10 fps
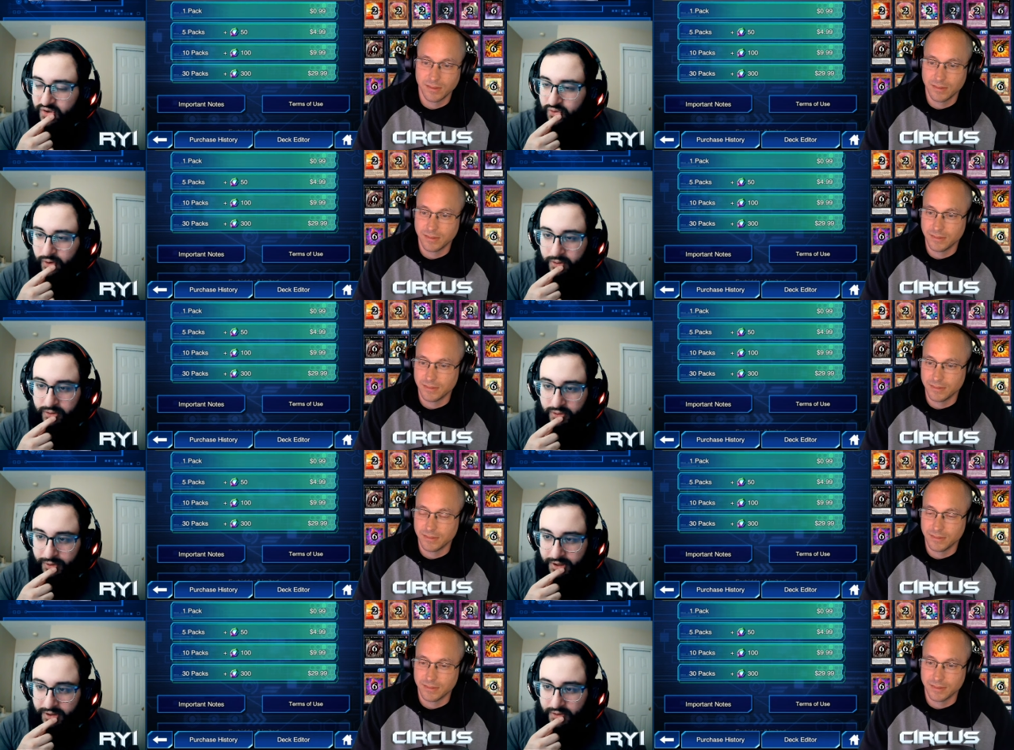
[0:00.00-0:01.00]
Speaker 1: struggle to
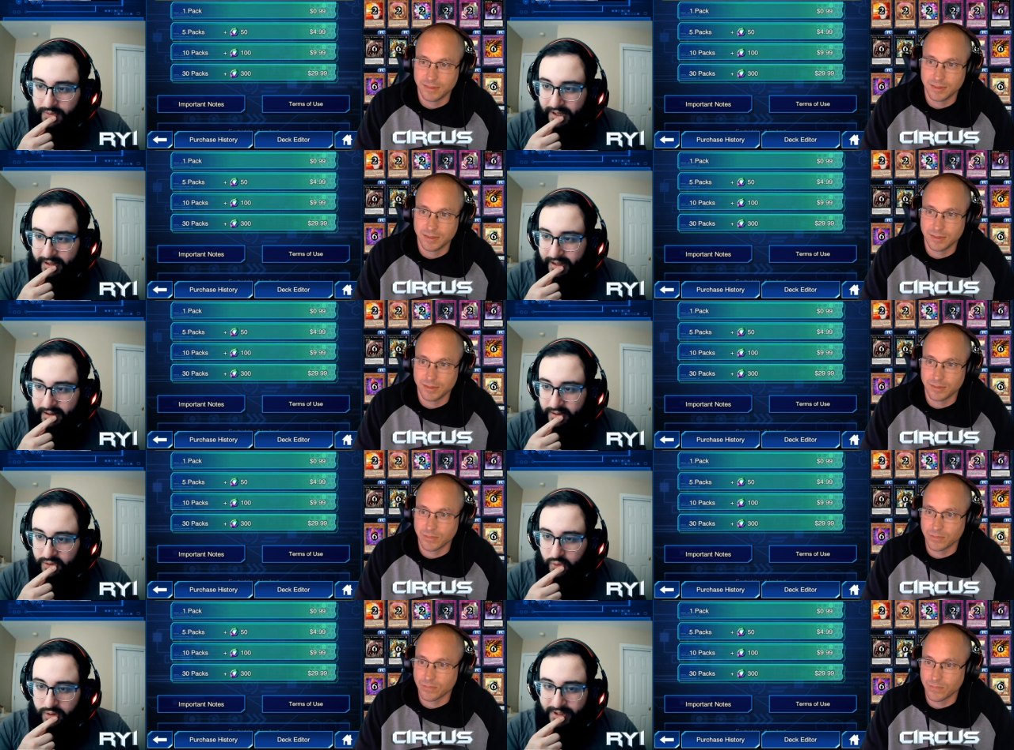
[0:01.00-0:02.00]
really do anything in the
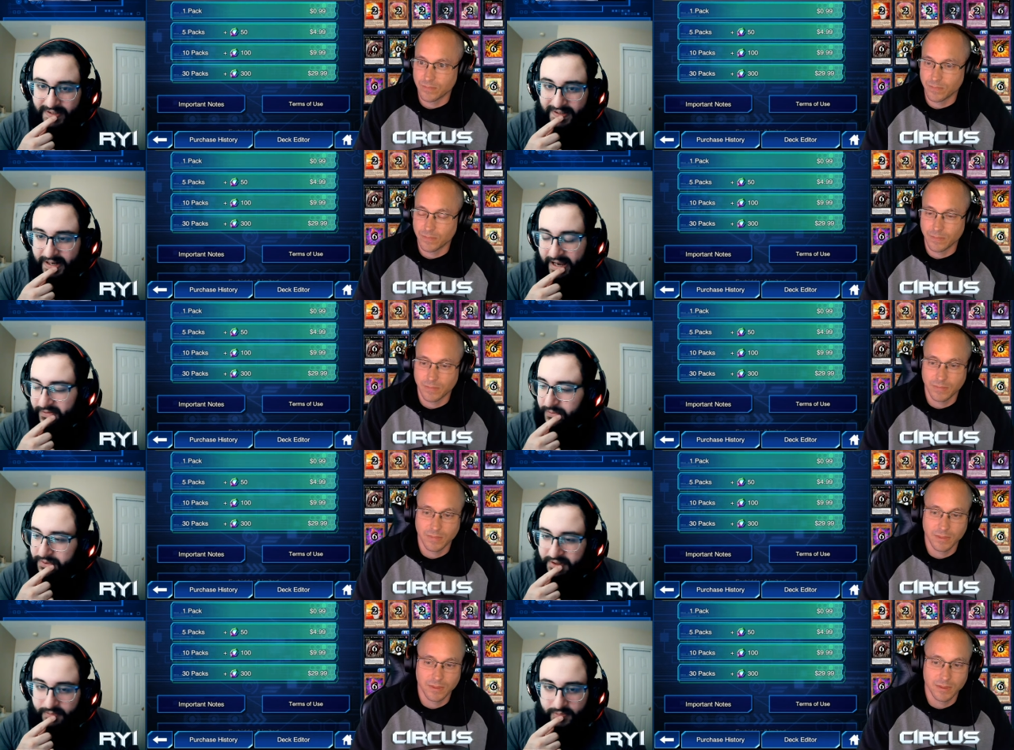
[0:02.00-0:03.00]
tournament scene. I haven't
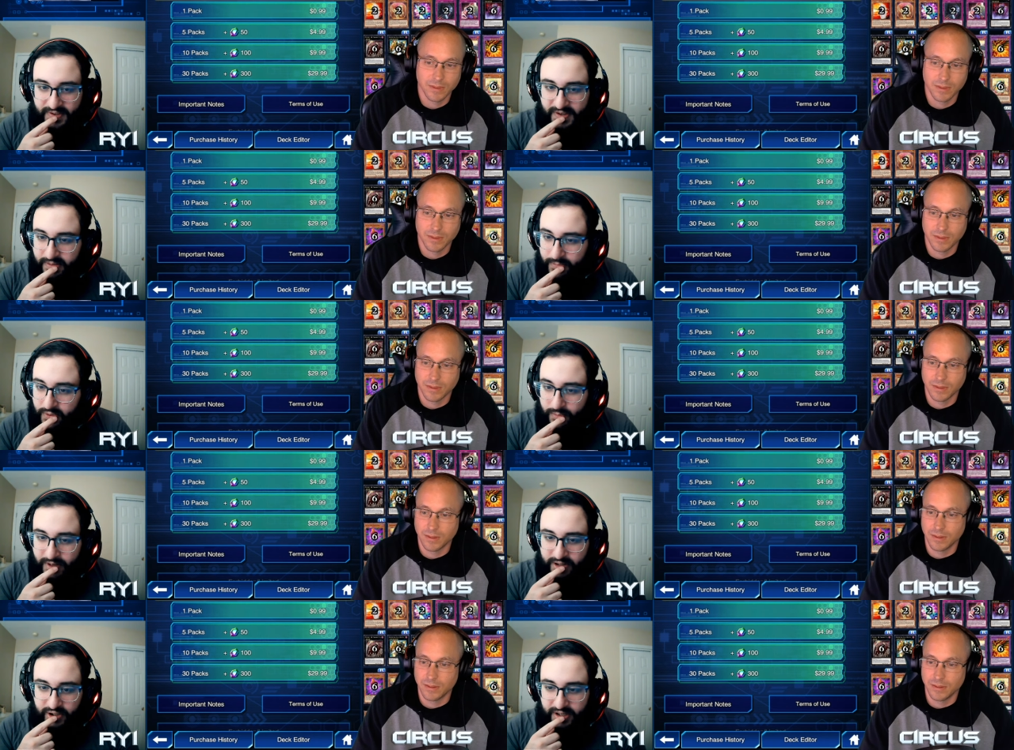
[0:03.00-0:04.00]
really them, seen them do
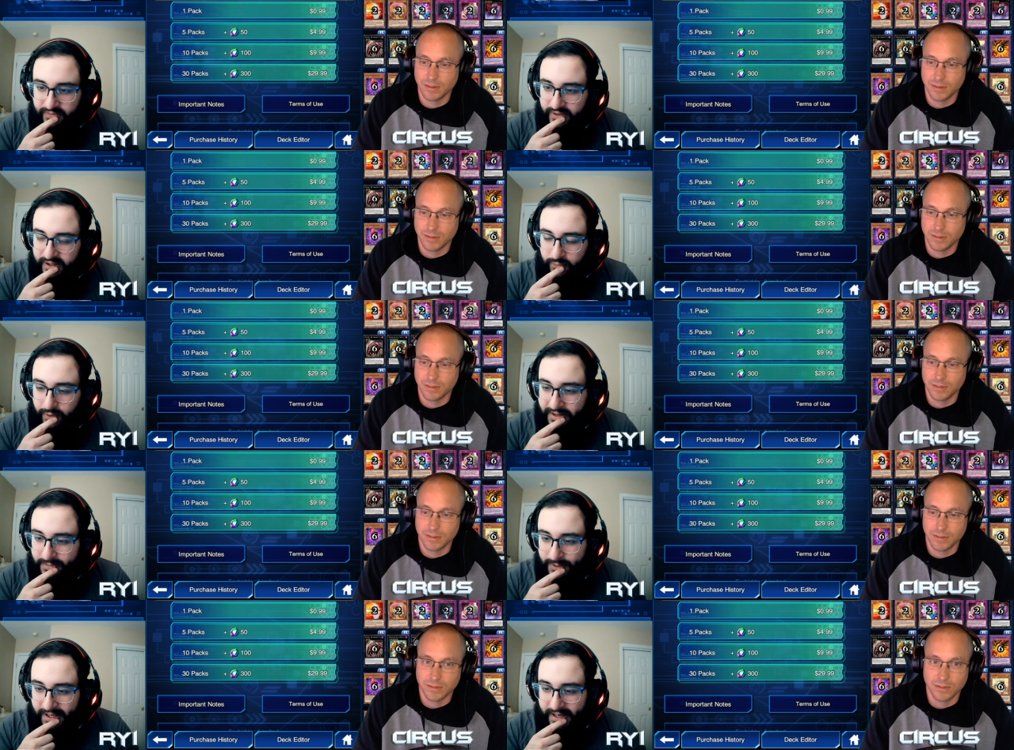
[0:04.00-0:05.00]
much even in ranked
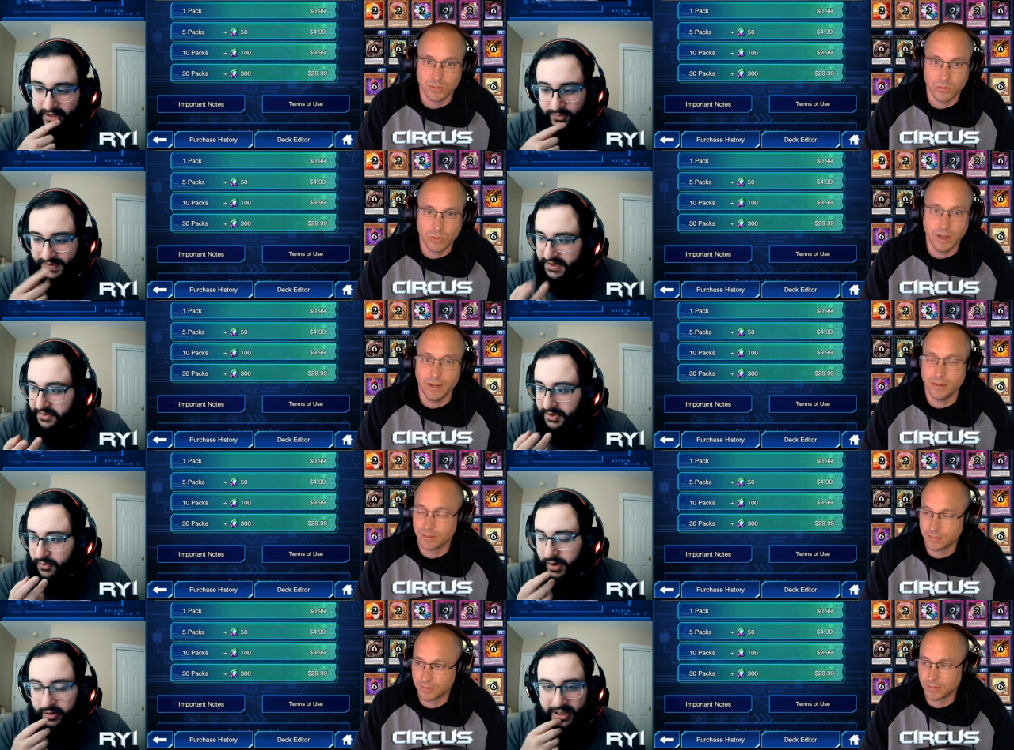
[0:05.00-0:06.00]
play. I don't right. see them
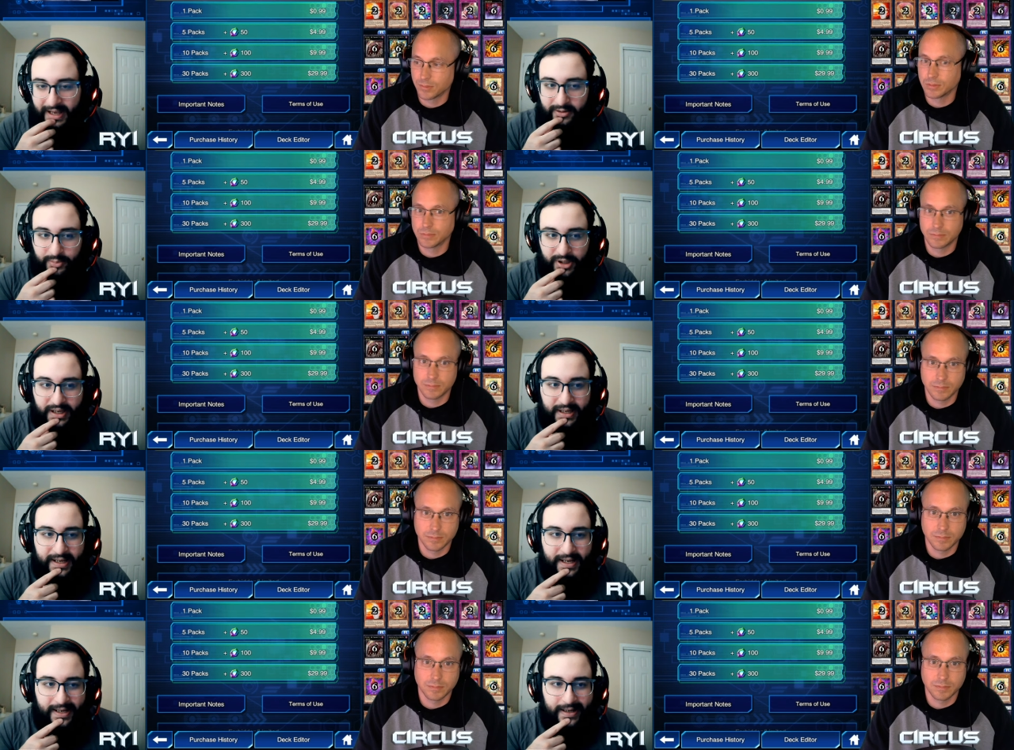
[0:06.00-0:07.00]
anywhere in ladder play.
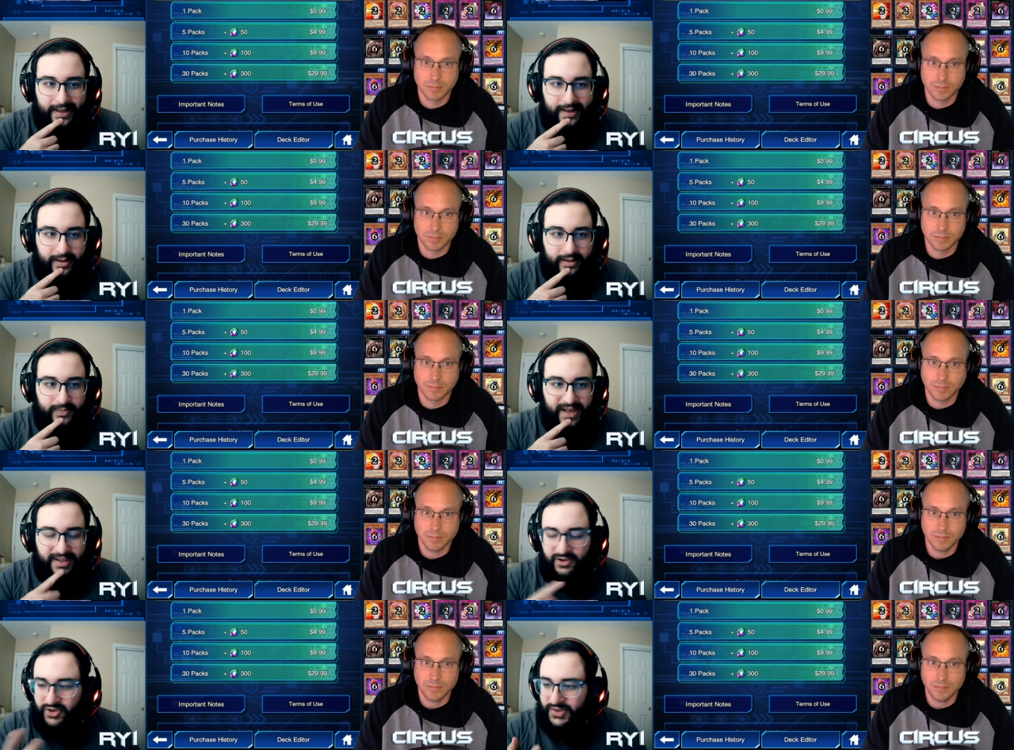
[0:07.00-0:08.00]
Um, and
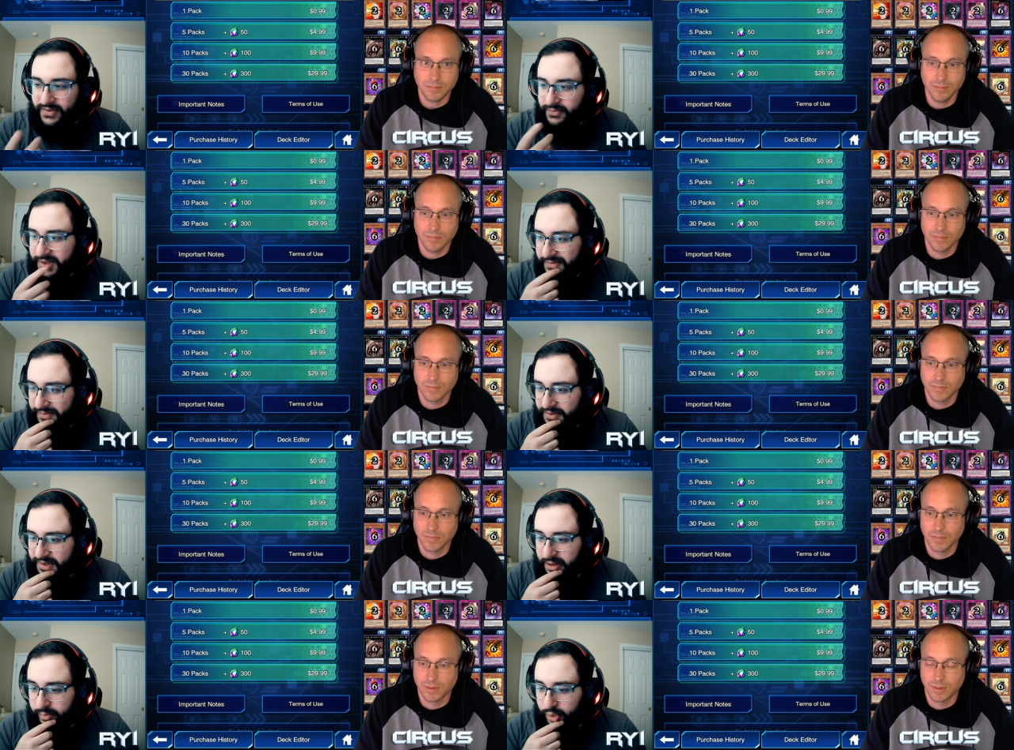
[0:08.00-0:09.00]
then just it really feels
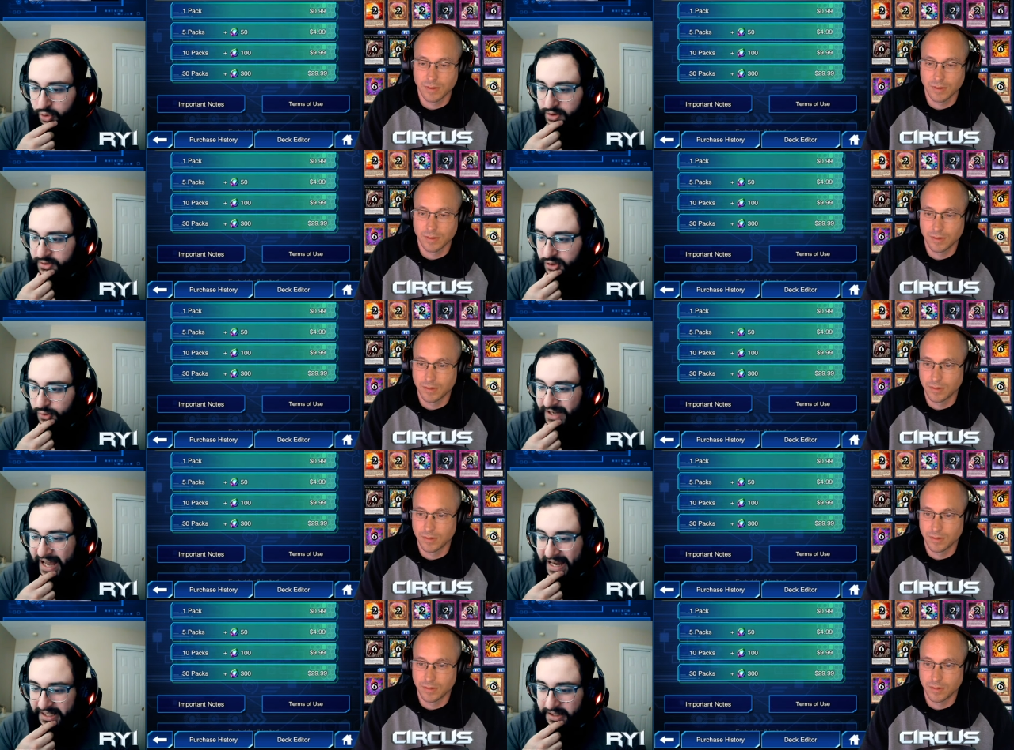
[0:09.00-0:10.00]
like the board is too
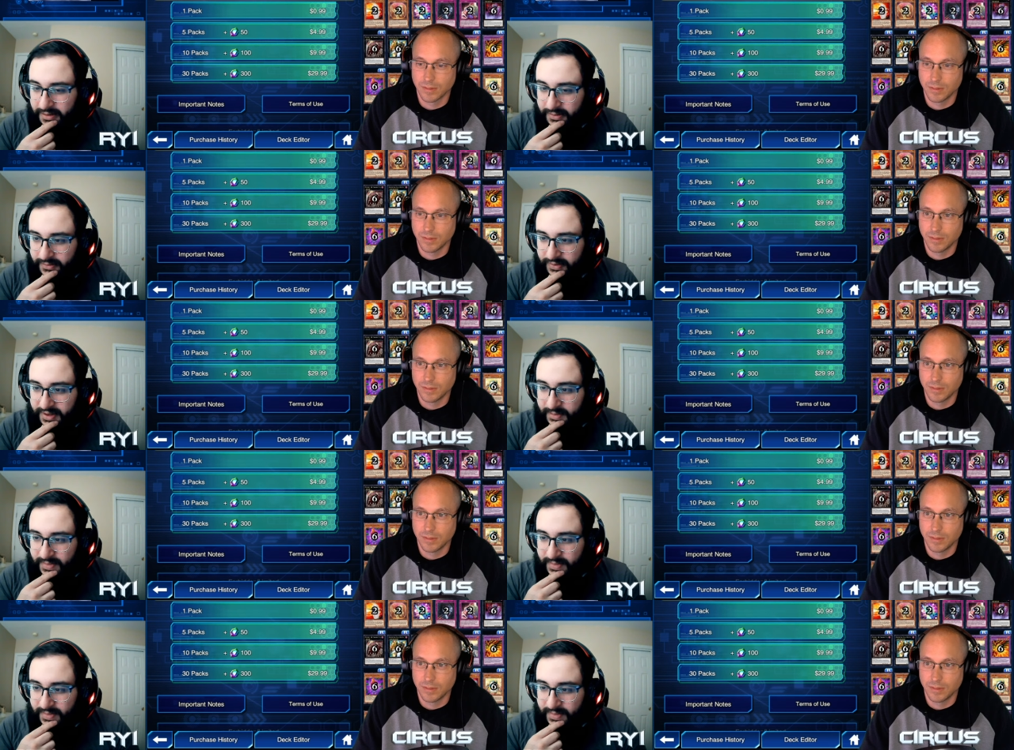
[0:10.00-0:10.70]
tiny for them.